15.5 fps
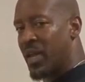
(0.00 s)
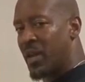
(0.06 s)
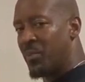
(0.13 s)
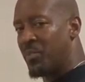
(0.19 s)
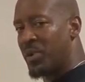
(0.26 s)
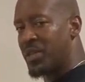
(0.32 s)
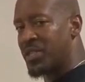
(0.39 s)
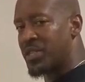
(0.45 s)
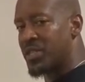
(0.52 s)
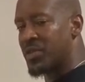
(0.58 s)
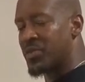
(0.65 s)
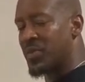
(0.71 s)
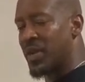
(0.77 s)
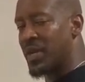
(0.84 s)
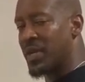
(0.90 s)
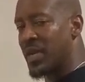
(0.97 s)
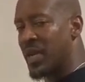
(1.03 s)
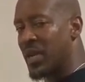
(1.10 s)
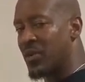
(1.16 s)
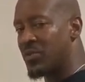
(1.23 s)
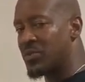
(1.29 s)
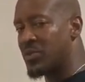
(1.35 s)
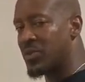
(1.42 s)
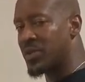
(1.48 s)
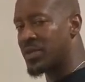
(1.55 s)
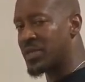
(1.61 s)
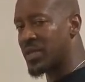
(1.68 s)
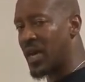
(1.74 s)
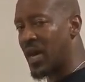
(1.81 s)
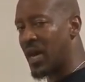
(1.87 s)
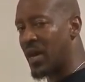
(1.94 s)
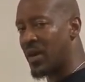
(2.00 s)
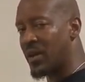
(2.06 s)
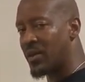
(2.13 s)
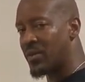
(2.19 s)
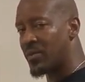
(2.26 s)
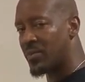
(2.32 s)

and push straight down to the side.